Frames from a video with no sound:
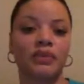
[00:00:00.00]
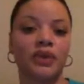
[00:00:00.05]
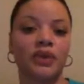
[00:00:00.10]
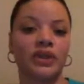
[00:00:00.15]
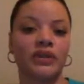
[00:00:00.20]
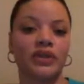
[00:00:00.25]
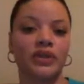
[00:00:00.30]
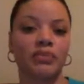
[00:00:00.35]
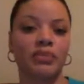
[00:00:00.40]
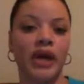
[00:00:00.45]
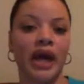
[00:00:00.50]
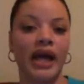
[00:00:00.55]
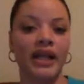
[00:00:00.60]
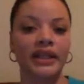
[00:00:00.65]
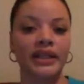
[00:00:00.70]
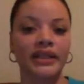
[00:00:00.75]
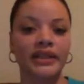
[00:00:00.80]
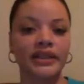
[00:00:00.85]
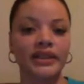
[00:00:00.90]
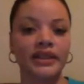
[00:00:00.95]
was more of a
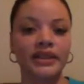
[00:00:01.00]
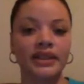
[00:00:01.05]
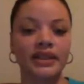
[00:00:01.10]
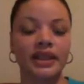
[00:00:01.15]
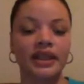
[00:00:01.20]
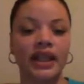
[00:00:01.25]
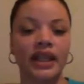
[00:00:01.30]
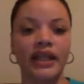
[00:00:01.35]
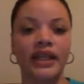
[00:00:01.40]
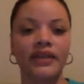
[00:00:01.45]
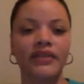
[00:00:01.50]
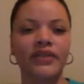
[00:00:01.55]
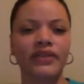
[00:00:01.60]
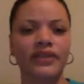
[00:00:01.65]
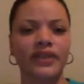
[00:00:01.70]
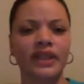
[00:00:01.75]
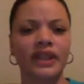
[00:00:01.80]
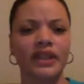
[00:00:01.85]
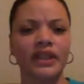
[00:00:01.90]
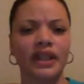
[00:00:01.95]
balance. And I
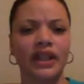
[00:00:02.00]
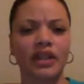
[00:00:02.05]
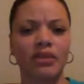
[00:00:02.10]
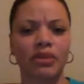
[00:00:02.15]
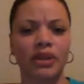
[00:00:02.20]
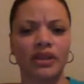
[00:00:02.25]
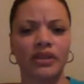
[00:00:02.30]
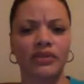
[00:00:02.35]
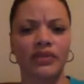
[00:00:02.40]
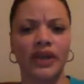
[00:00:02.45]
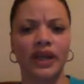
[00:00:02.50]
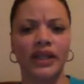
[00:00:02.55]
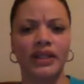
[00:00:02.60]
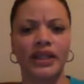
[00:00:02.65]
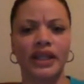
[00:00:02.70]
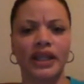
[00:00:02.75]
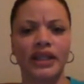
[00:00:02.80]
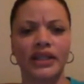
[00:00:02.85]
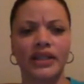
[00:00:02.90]
never really thought about the fact